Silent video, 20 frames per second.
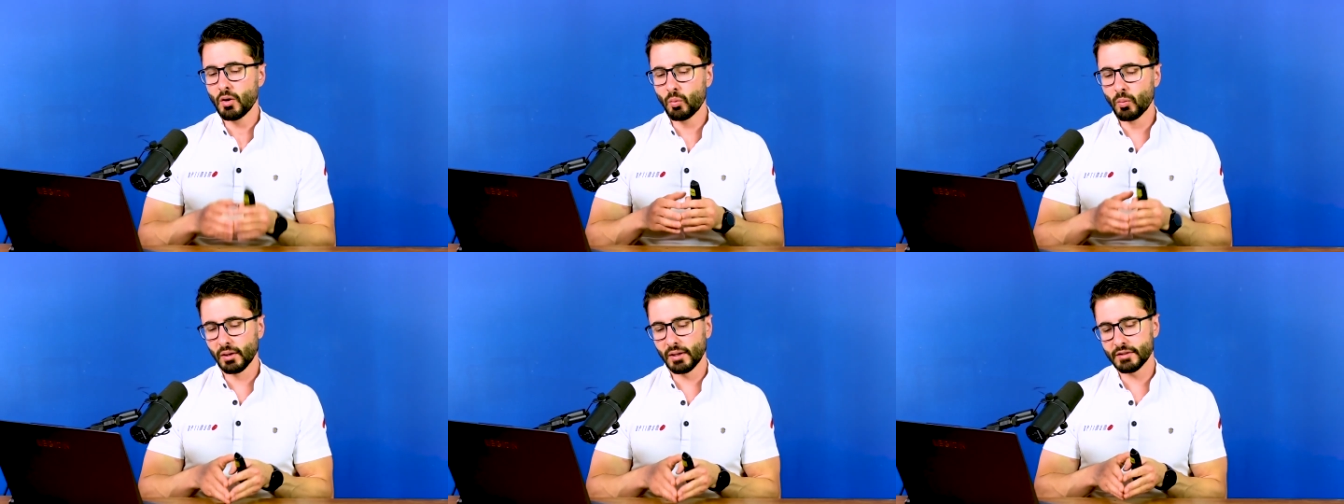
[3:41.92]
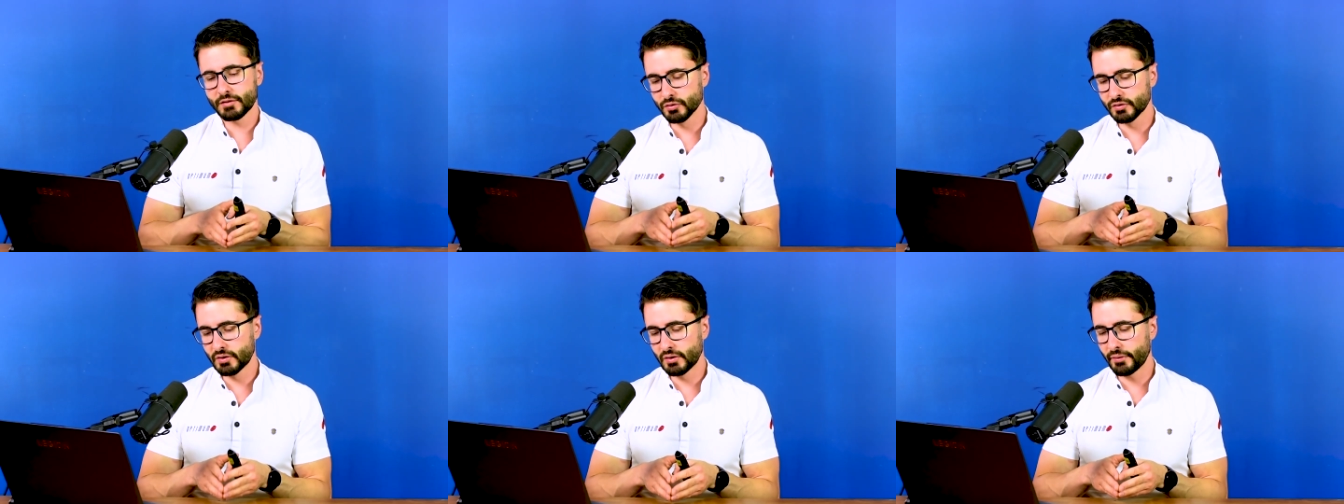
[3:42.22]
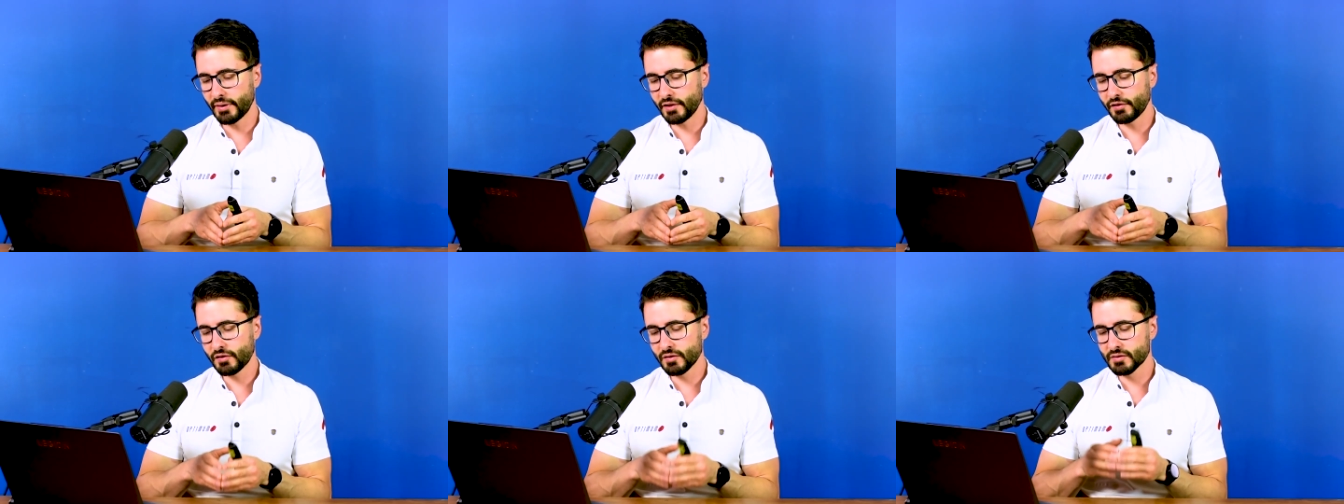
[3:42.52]
One last
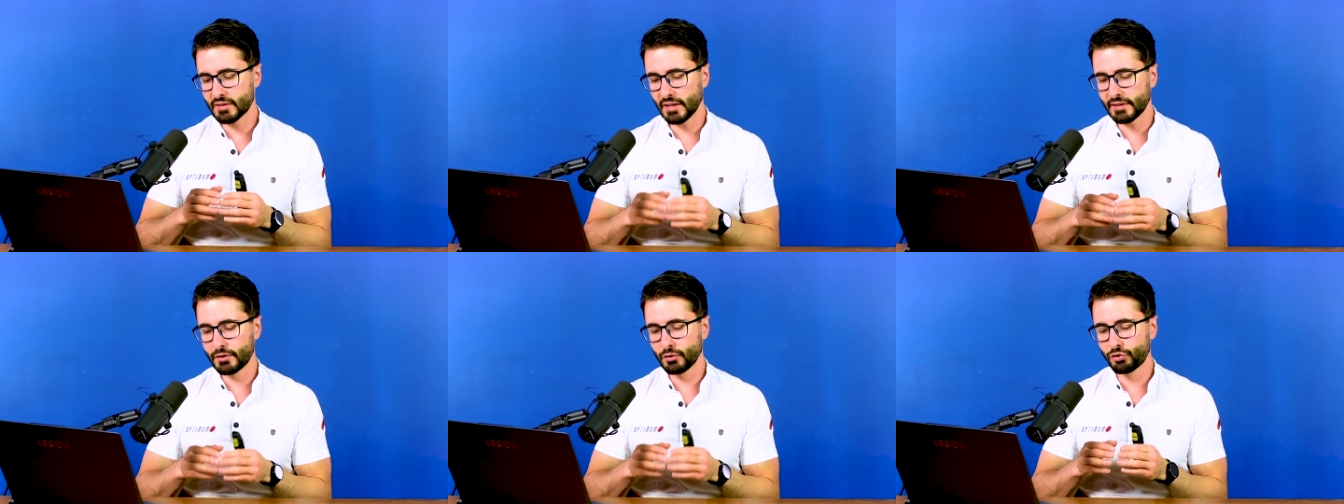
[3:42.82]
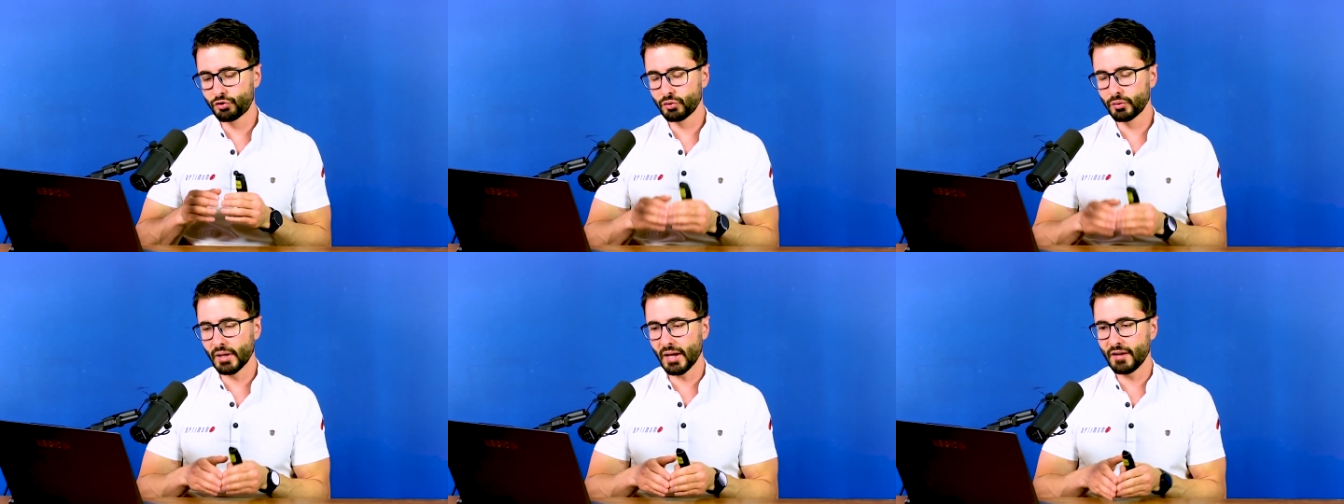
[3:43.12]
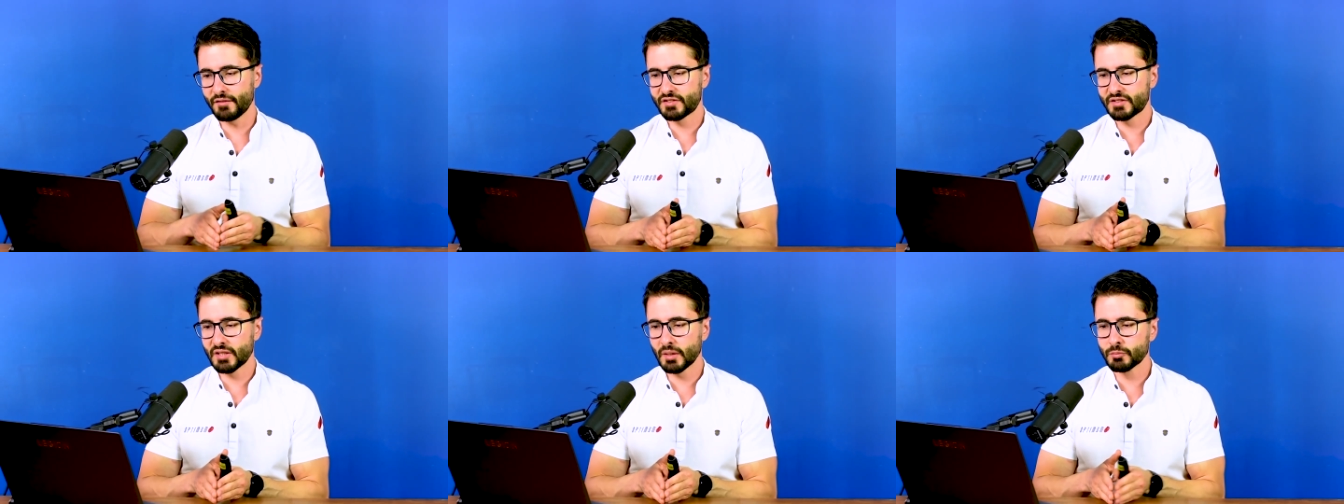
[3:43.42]
consideration is that you should
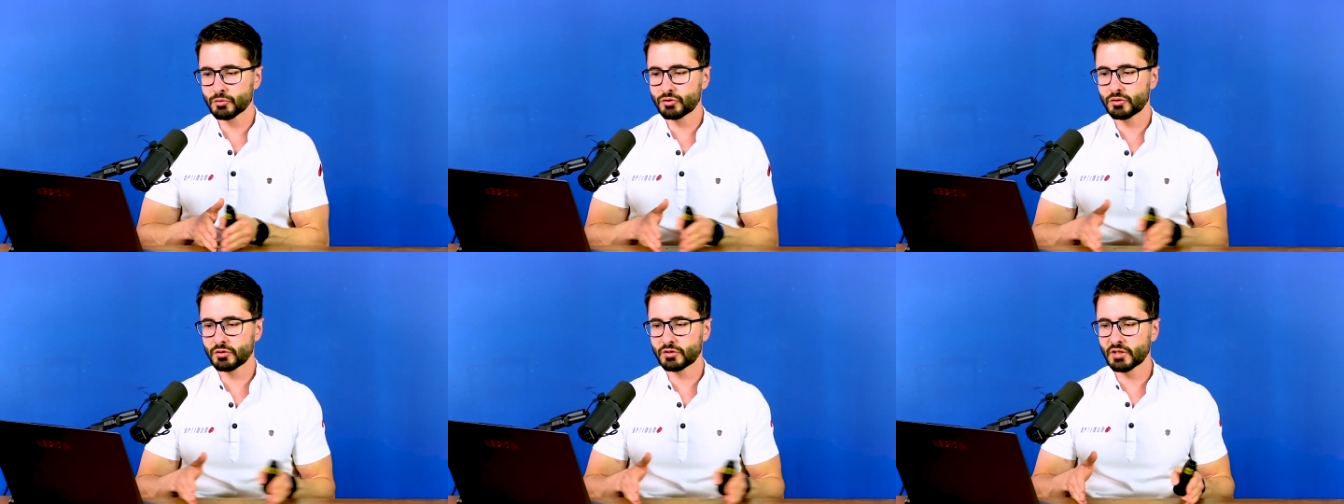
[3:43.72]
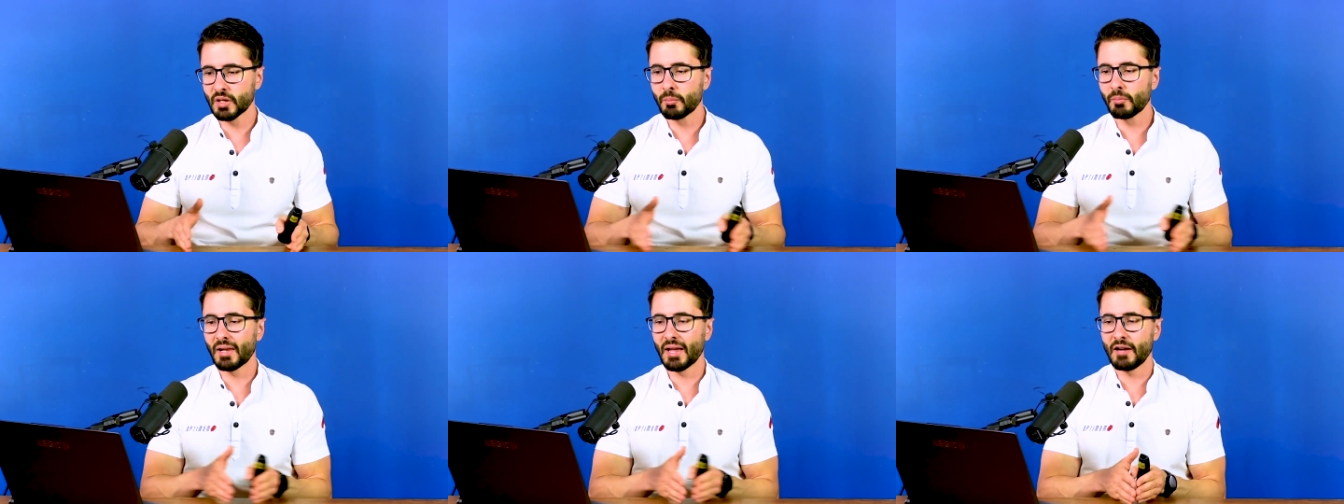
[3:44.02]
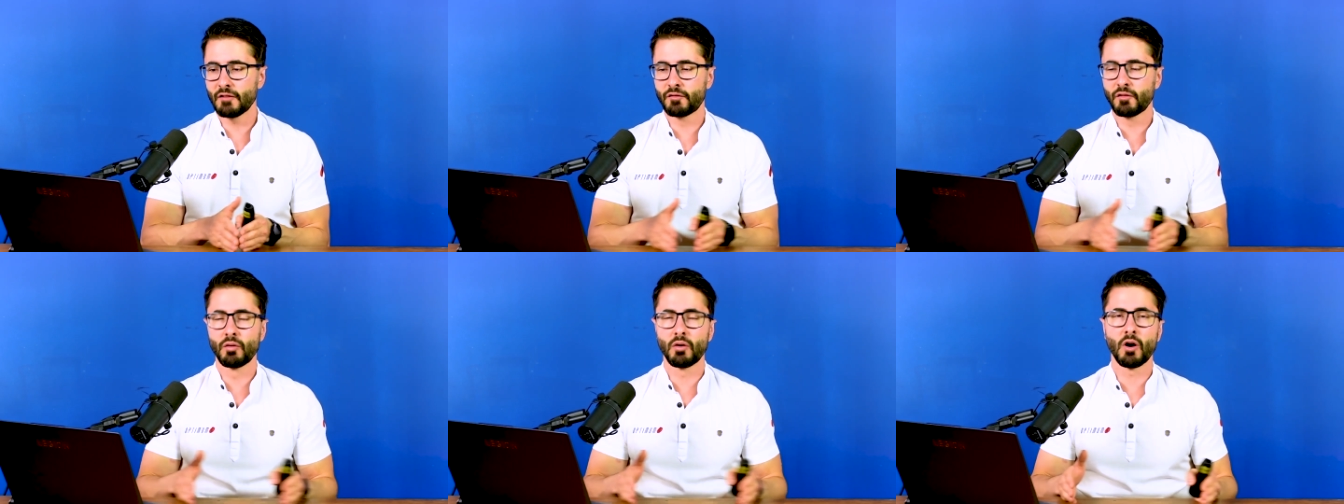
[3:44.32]
have some, some
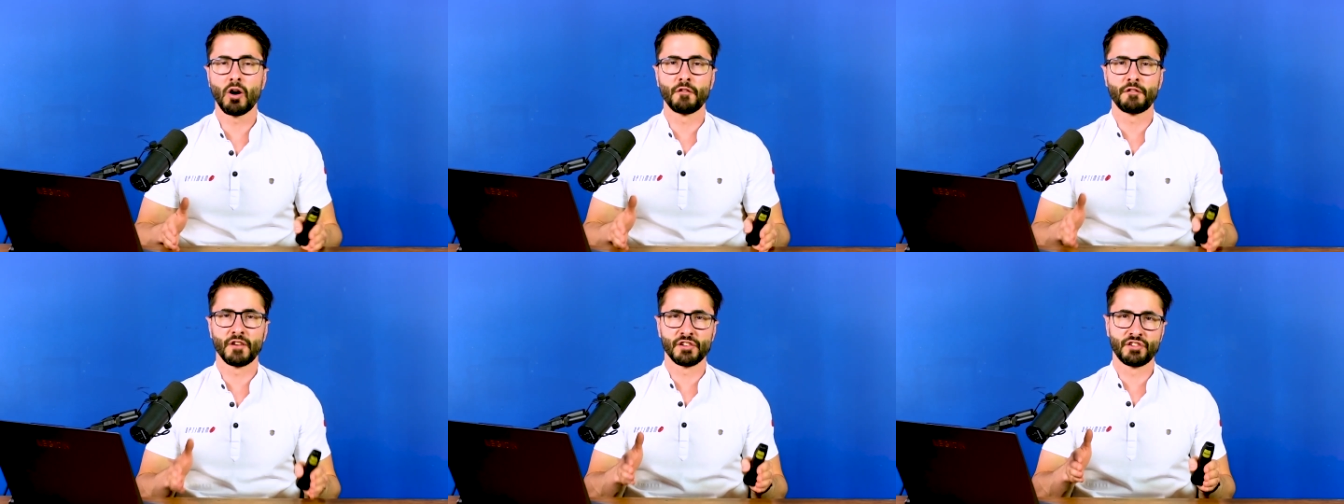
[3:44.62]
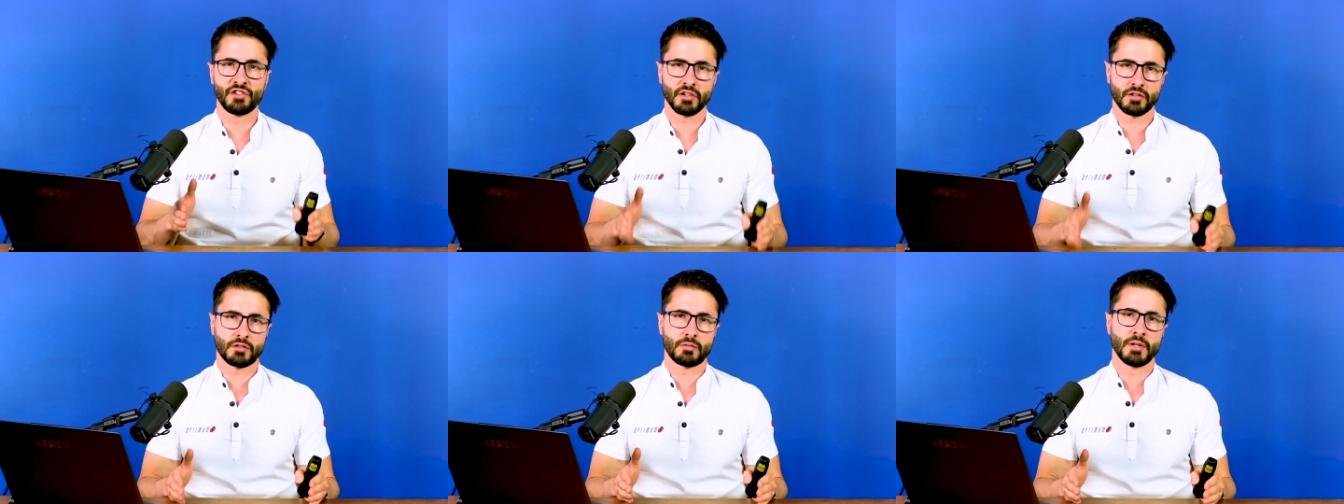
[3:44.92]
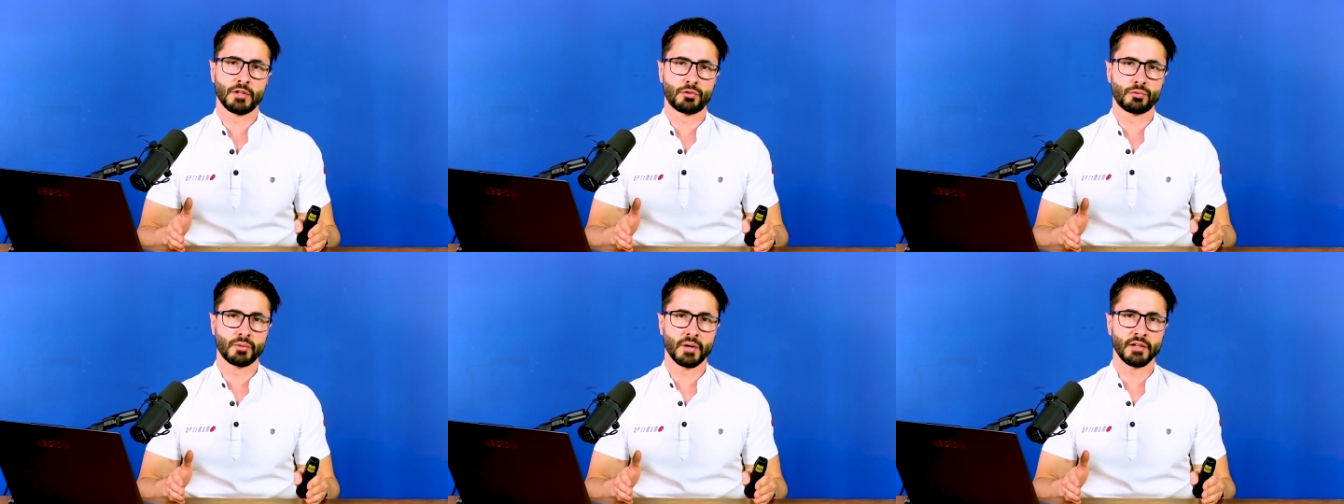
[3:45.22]
level of
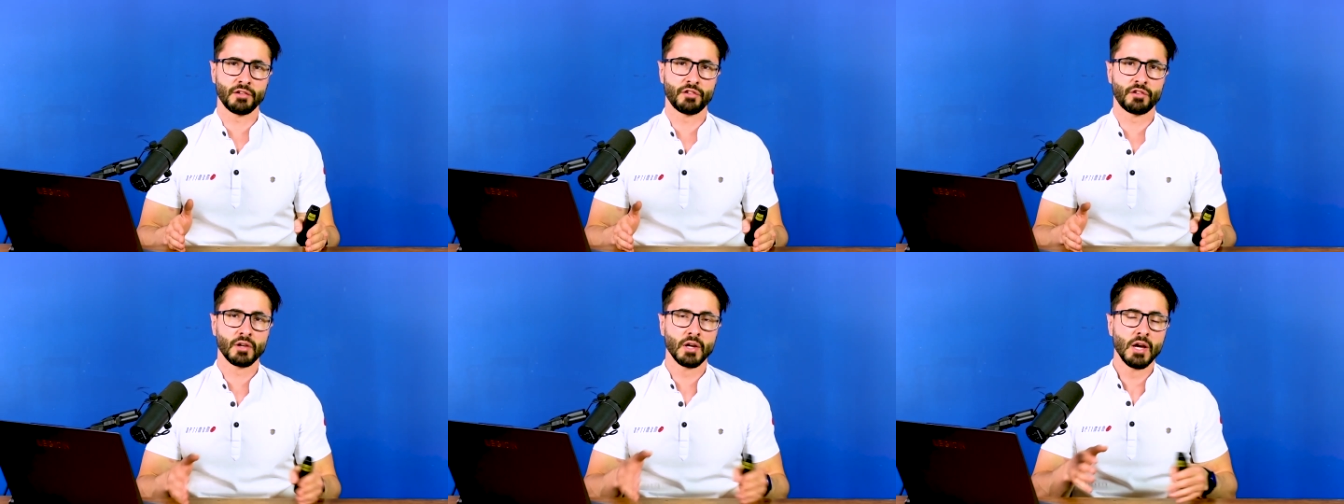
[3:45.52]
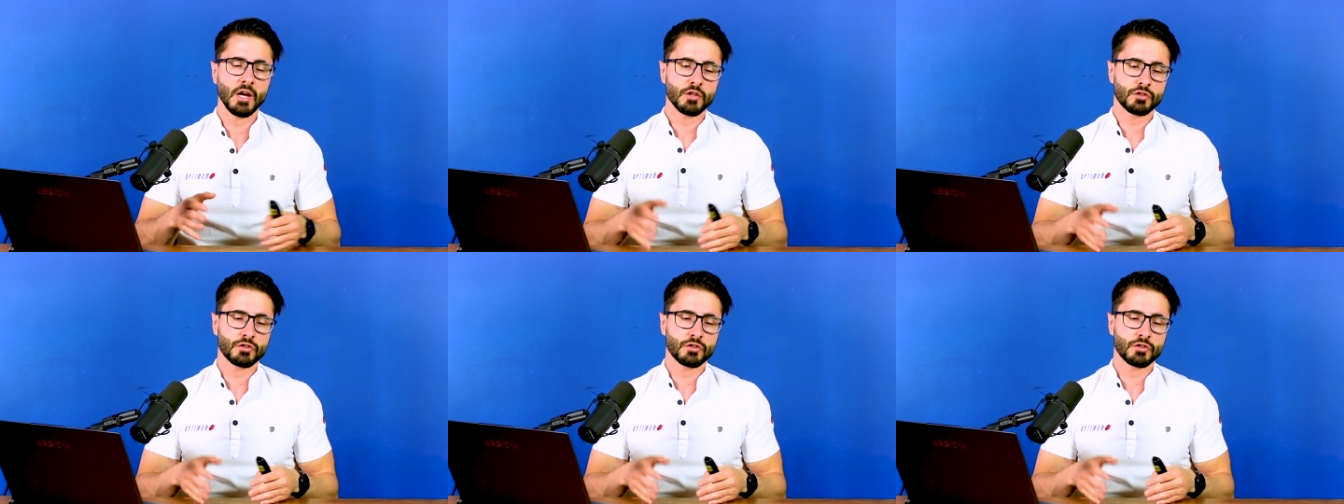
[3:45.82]
adjustment range.